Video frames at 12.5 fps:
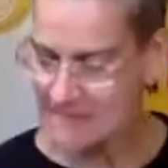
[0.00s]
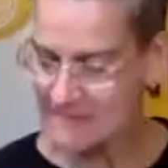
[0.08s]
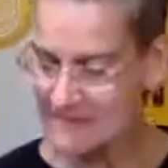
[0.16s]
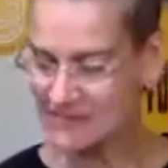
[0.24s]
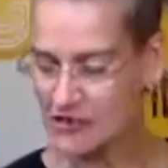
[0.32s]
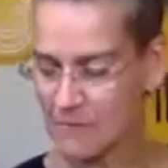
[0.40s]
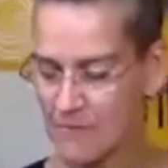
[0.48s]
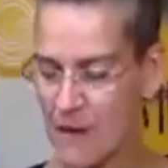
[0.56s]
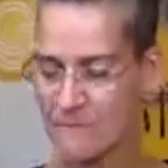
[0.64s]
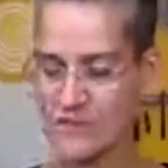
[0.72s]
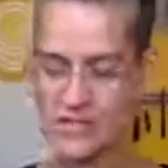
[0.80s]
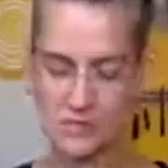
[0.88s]
So
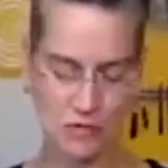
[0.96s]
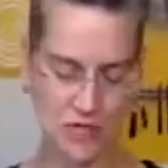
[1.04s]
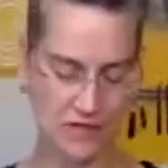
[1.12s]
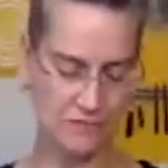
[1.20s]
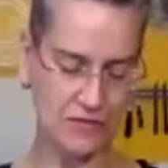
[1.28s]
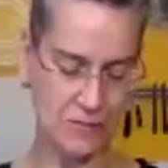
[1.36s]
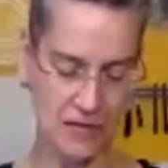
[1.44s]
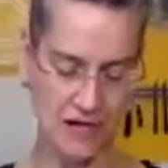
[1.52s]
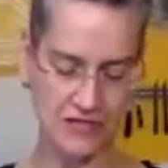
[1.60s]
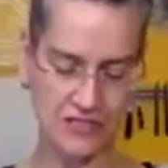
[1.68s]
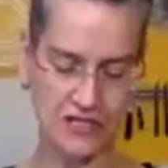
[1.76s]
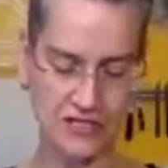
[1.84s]
this book, The
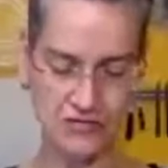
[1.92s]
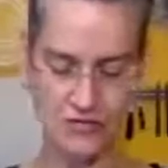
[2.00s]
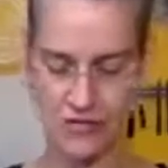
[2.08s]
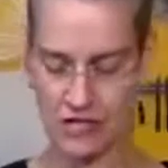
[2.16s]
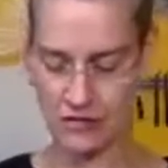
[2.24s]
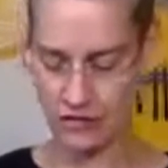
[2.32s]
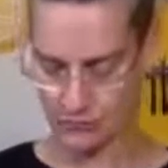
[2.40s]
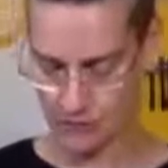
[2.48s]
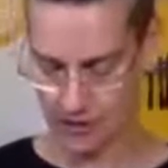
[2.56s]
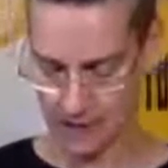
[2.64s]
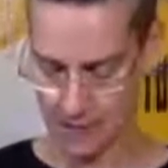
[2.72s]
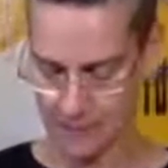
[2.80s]
Pears, A Country Garden Cookbook,